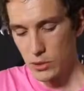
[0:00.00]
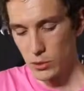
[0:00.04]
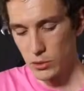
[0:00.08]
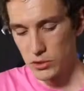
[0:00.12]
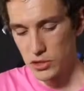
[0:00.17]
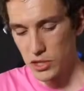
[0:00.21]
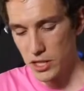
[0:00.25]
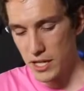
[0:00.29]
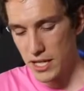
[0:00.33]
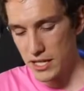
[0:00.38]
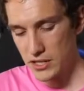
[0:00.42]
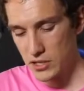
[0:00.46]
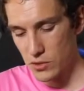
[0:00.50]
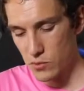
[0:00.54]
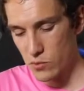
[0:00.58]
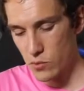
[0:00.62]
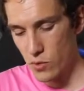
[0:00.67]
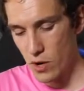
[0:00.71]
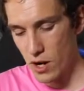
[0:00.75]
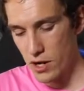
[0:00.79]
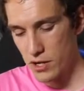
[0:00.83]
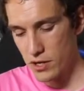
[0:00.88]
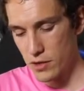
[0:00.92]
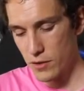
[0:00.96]
You also need to
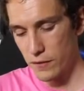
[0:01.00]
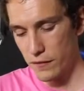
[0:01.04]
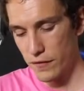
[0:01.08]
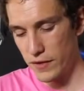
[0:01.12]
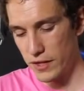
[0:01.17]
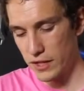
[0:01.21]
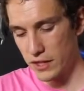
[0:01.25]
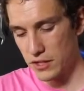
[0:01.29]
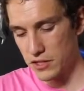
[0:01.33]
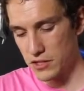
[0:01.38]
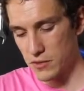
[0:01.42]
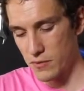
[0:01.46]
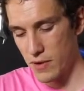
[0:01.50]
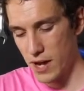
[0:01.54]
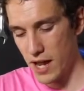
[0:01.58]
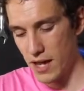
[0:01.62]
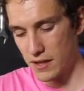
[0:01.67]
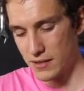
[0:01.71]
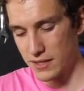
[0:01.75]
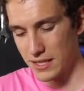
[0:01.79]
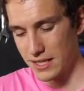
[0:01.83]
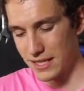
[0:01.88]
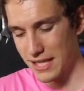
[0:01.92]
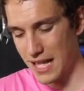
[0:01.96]
run your fingers
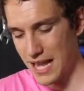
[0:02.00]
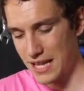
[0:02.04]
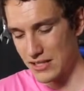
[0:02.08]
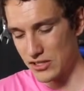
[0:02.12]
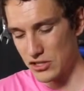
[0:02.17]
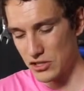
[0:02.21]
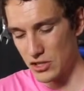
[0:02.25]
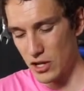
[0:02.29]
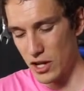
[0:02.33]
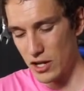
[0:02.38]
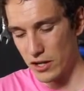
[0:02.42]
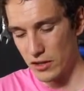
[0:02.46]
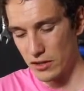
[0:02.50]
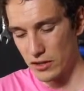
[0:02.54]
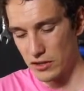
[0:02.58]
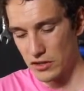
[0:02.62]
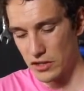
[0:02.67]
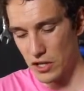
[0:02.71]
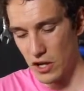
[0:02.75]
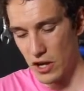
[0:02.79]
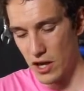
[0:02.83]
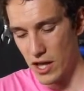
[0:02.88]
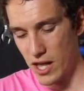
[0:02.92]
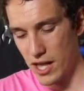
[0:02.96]
around the inside of the
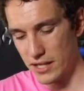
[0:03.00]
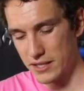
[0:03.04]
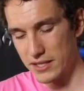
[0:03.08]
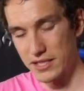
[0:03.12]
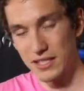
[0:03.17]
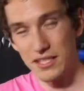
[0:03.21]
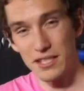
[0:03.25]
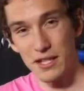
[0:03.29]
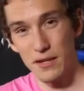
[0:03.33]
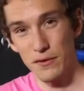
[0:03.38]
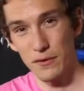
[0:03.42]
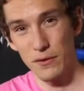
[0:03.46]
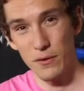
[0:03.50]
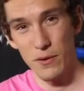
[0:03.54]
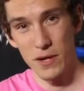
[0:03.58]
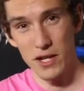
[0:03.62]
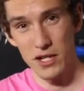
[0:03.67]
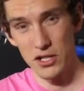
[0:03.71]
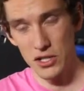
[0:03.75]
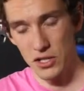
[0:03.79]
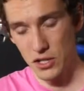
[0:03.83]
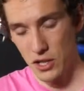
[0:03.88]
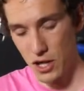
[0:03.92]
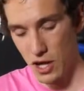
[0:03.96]
tyre to see if there are any
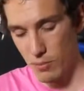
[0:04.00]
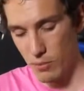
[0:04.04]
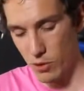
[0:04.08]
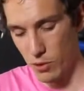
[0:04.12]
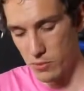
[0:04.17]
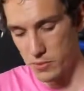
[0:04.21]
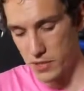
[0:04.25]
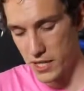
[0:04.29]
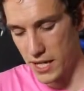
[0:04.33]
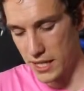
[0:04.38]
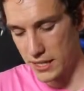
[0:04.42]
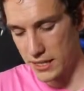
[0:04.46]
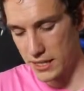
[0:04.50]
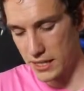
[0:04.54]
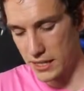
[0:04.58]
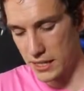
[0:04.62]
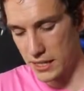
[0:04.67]
sharp objects